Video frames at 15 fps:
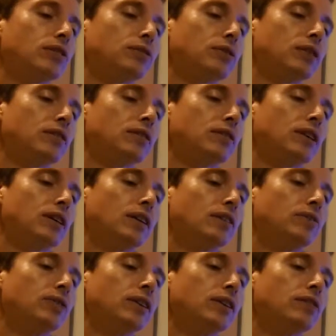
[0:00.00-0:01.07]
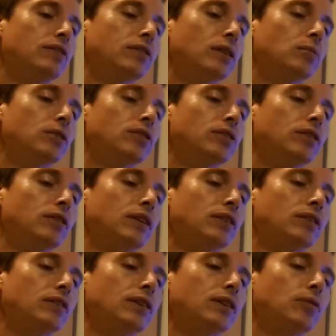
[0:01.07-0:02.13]
district. The vineyard, established in
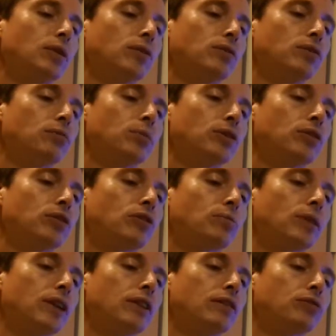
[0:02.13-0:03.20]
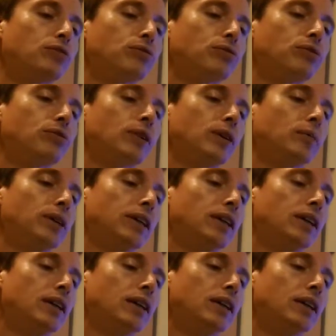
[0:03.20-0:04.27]
1991, was purchased by the Schuetz family
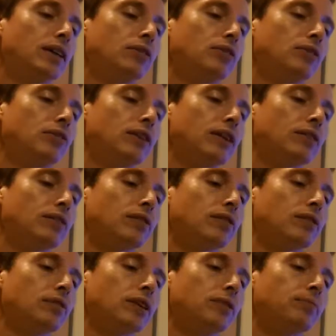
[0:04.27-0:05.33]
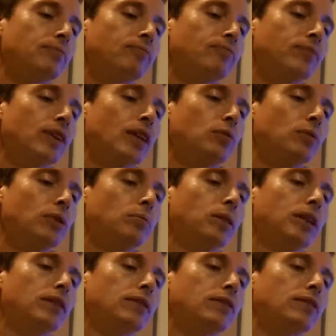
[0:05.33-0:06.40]
in 2003. We
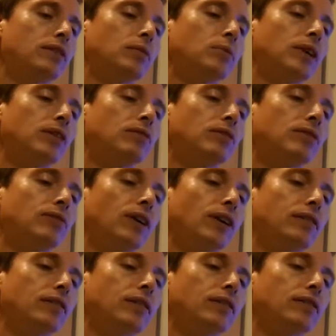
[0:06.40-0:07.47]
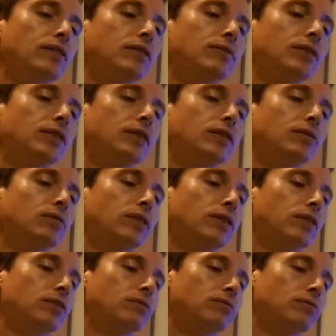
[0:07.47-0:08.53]
immediately set about revitalizing the vineyard with
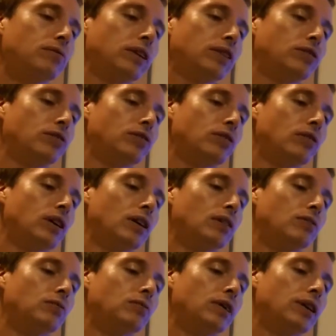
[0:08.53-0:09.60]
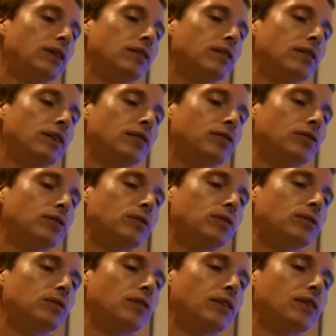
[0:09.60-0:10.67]
its rich red clay
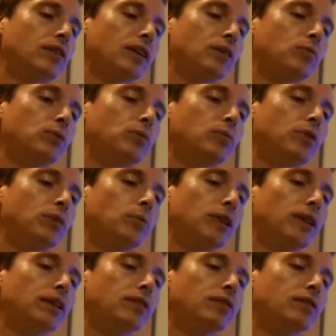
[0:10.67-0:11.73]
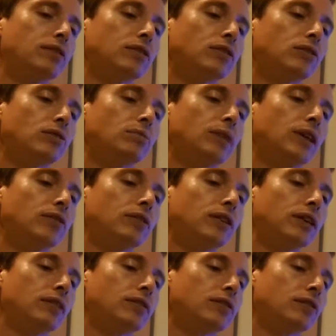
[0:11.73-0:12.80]
soils, sunny warm summer days, and cold mountain
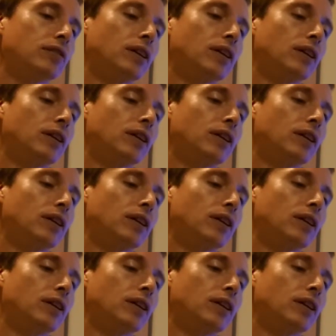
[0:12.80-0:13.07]
nights